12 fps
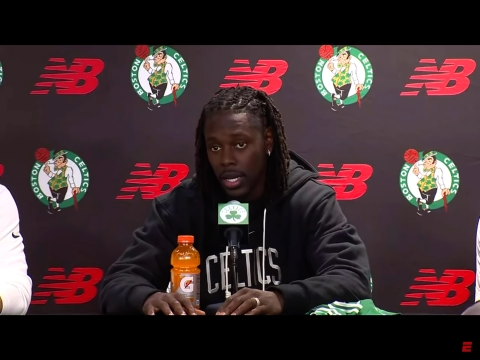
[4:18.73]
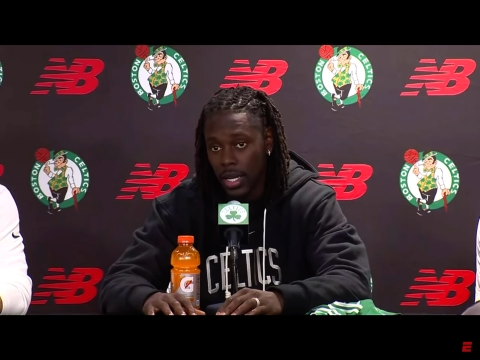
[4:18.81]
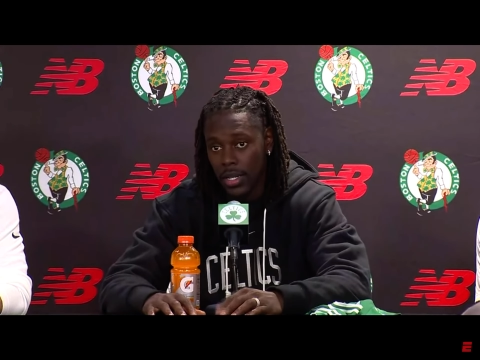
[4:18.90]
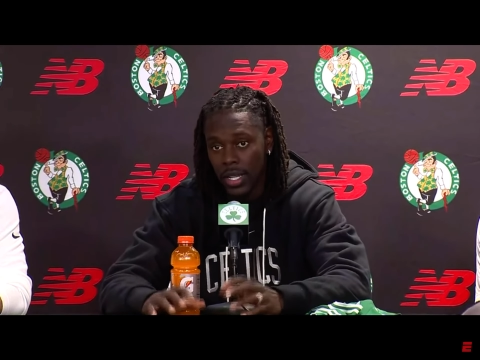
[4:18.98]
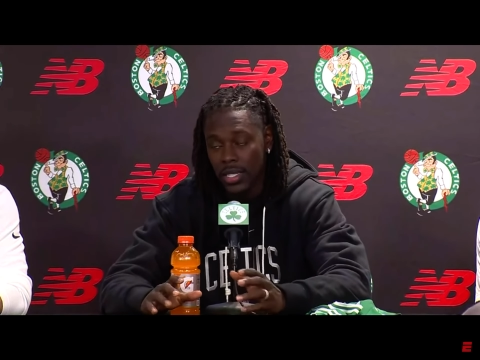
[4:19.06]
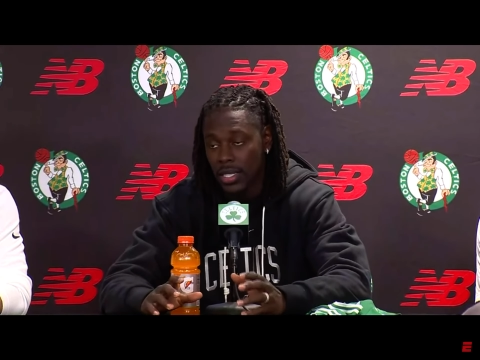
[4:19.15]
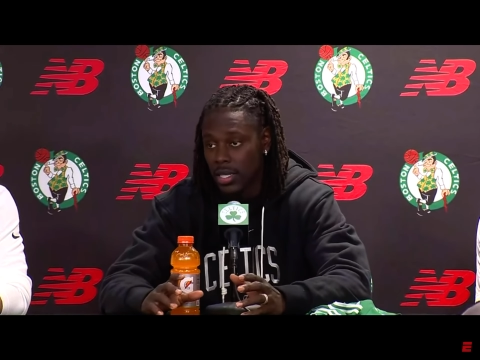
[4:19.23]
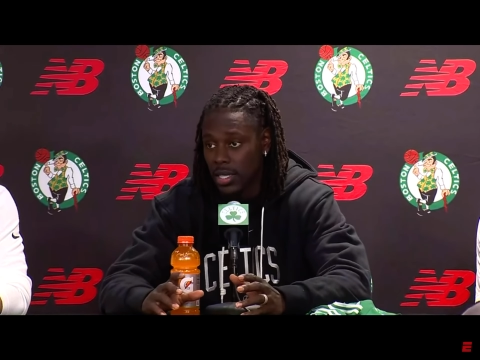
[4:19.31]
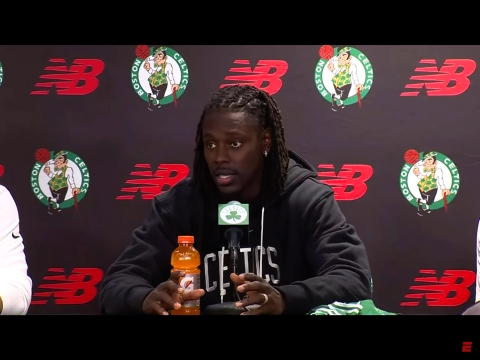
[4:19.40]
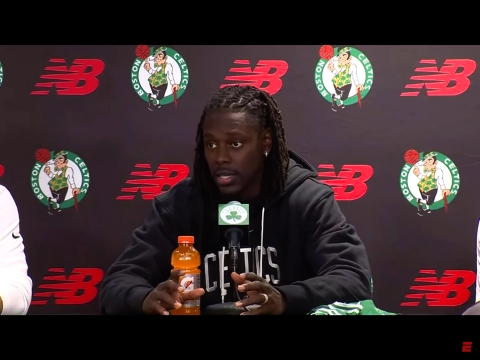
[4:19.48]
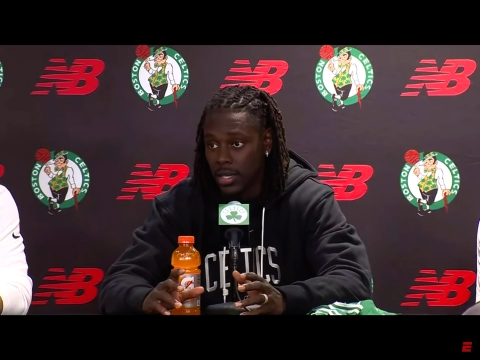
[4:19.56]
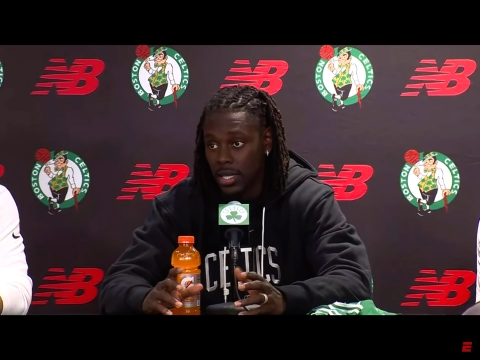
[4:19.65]
and that's just
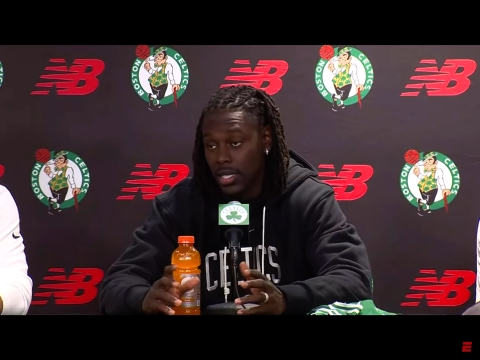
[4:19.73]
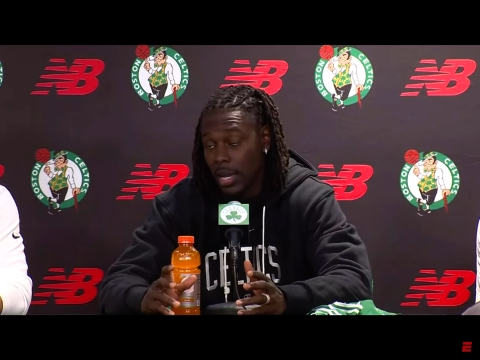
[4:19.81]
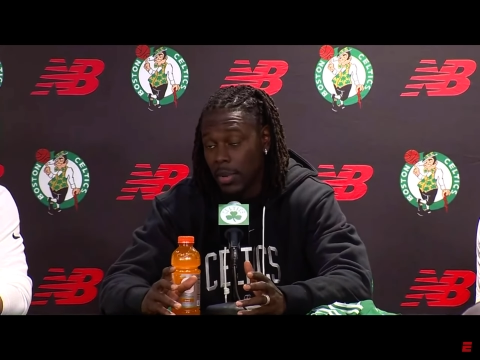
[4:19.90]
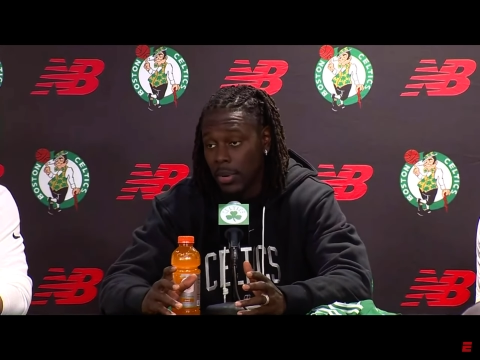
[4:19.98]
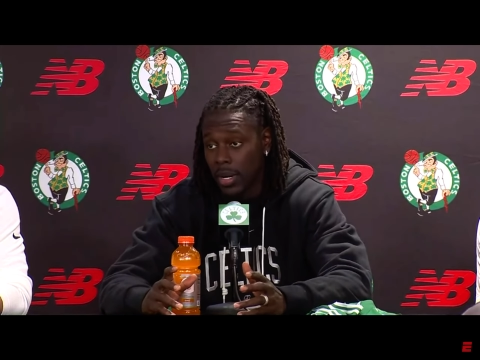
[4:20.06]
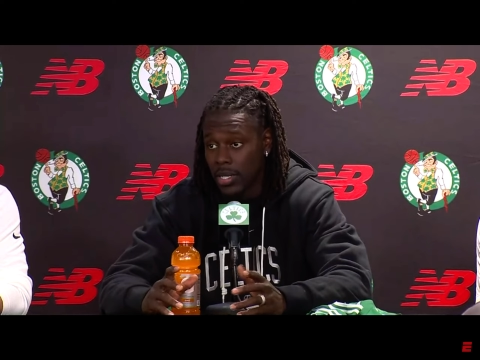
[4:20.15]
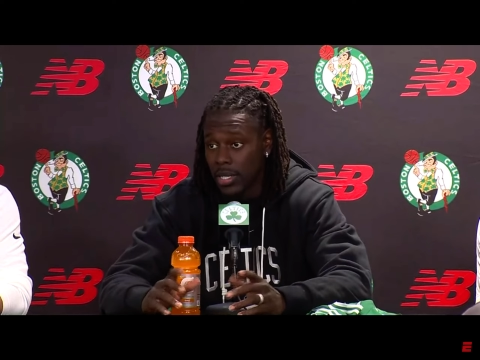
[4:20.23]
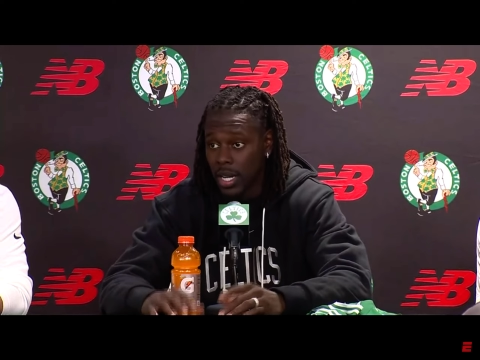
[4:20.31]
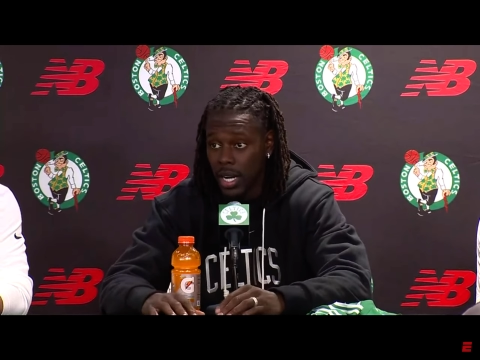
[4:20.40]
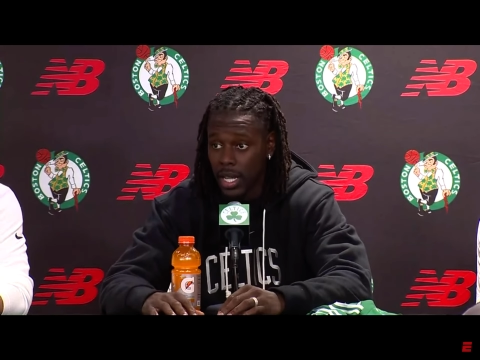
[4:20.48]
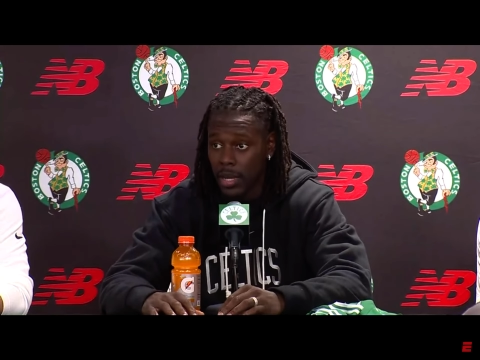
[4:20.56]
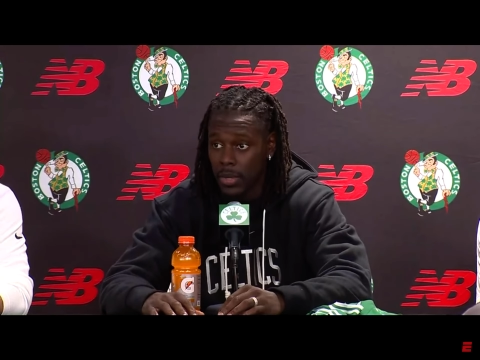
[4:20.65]
the type of person that
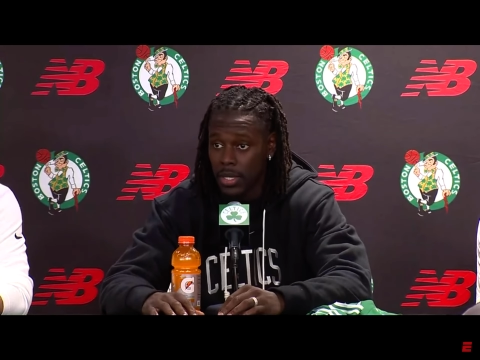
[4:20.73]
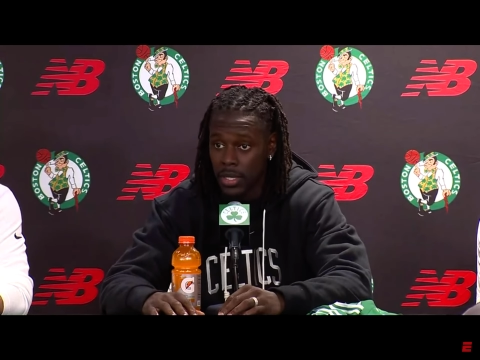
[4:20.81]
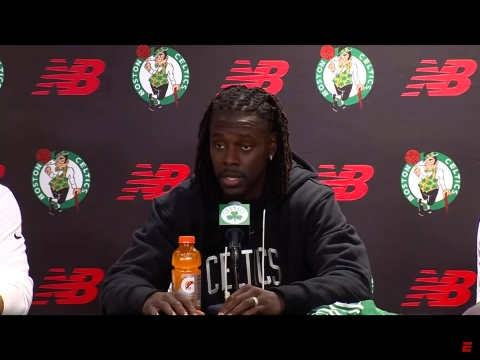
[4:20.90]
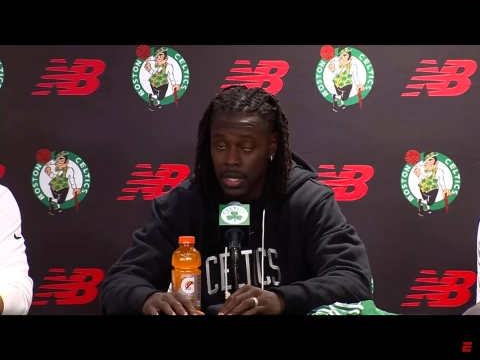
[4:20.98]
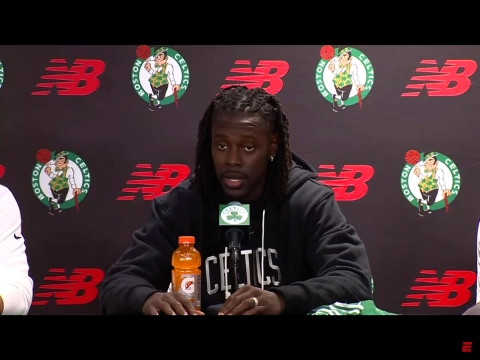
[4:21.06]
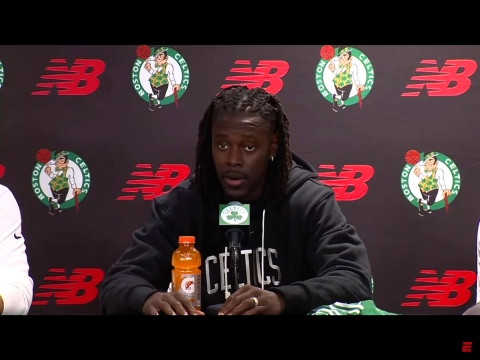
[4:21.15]
I am is